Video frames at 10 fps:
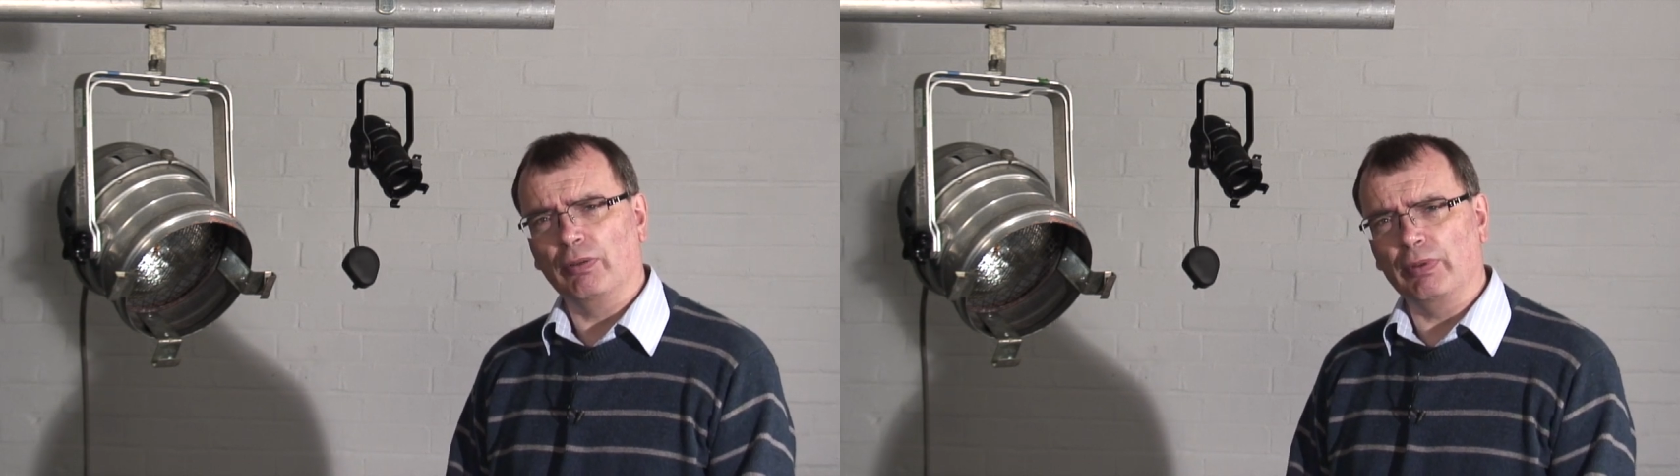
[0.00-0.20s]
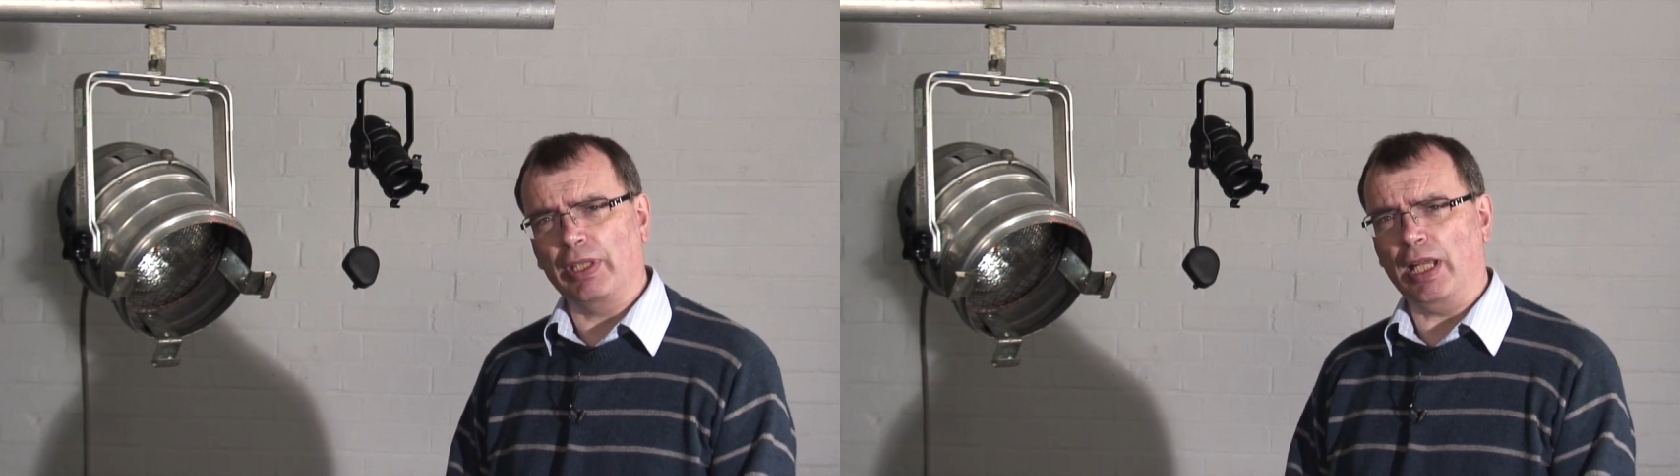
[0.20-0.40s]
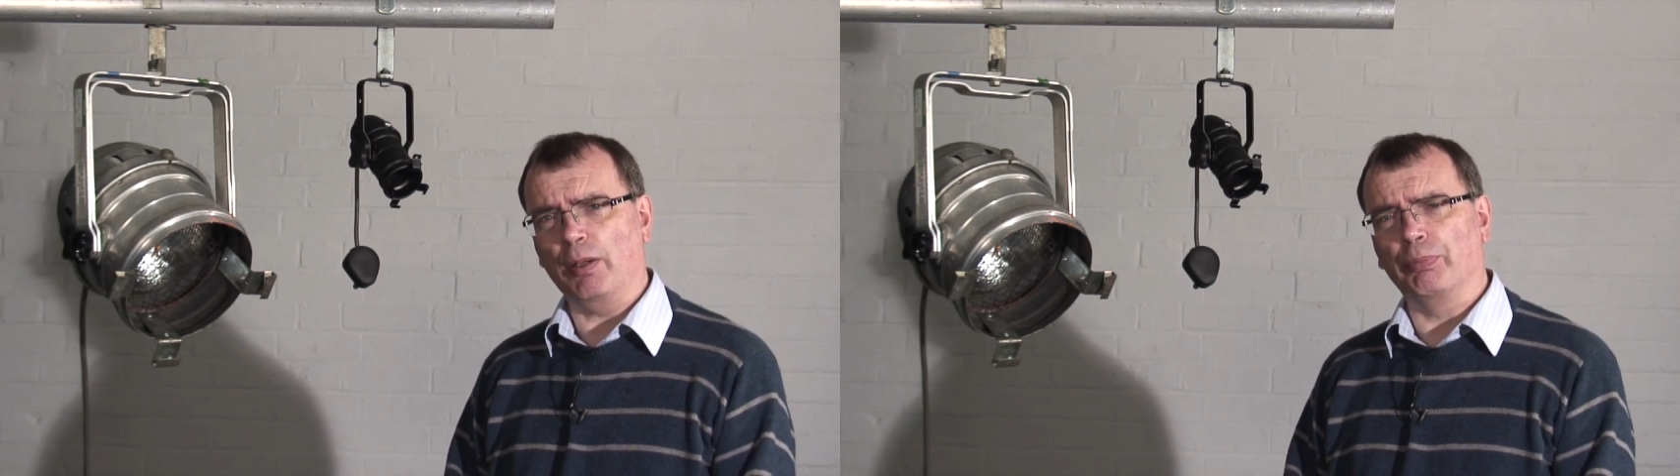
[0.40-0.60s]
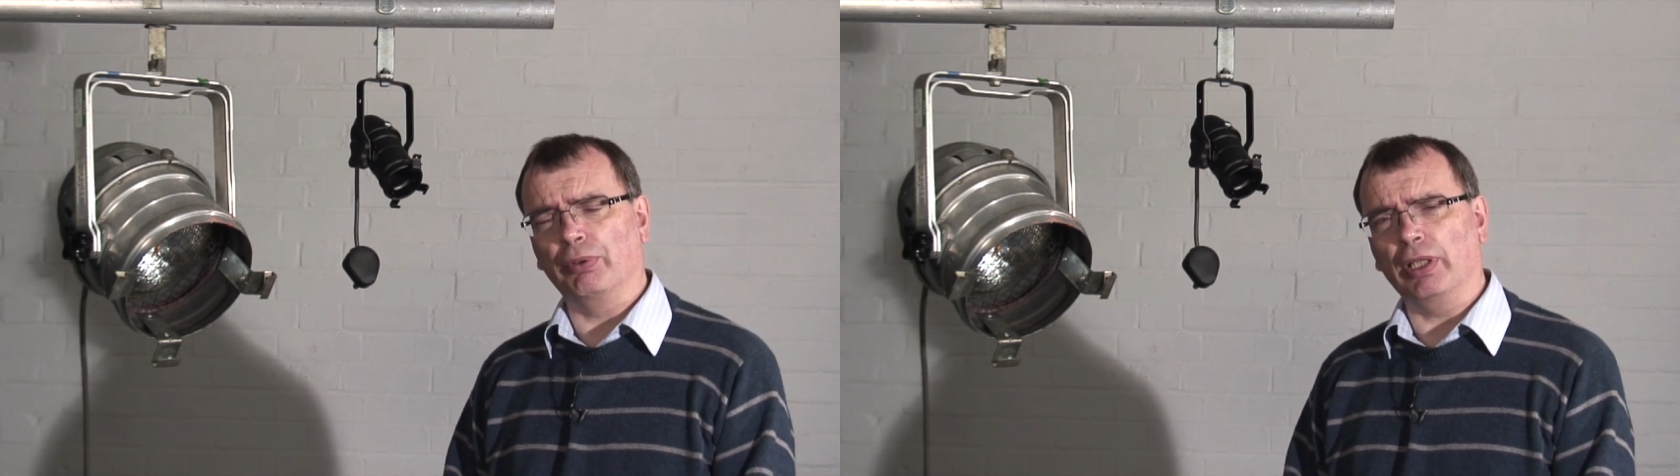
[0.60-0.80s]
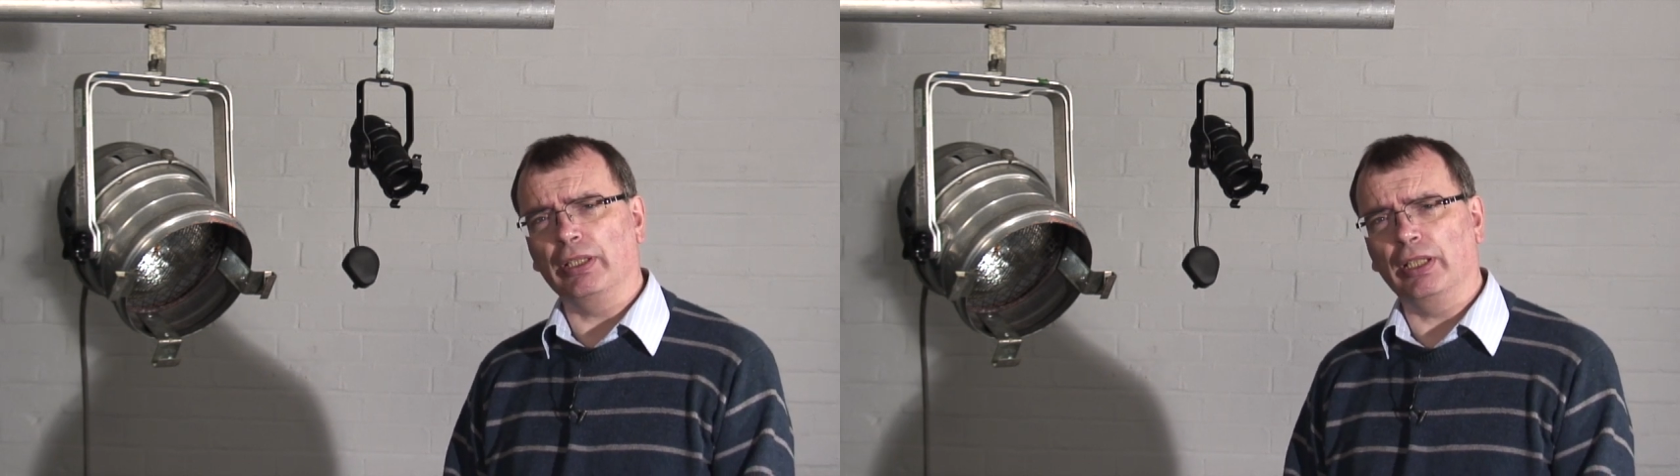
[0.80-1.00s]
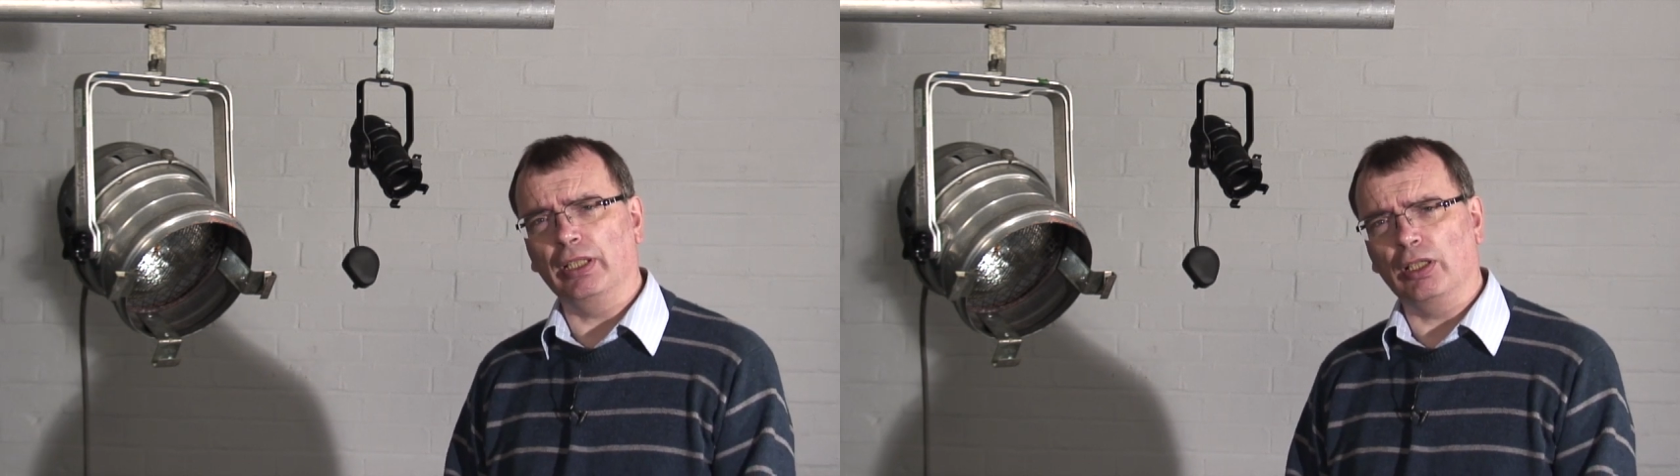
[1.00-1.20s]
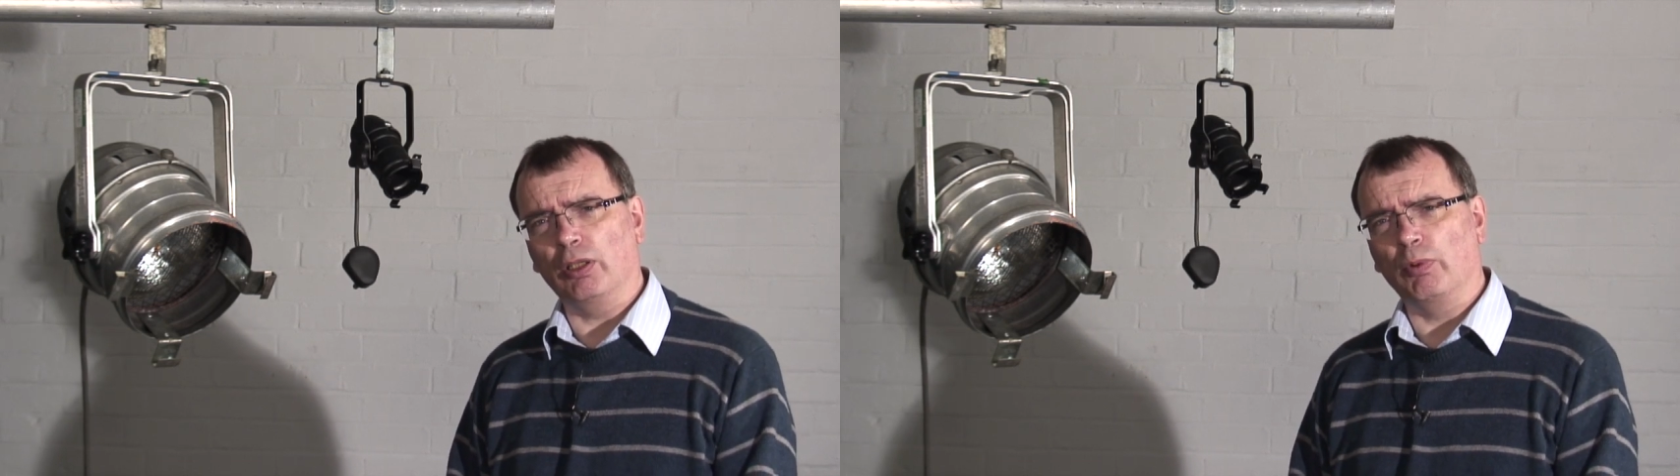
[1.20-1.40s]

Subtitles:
with how bright they are,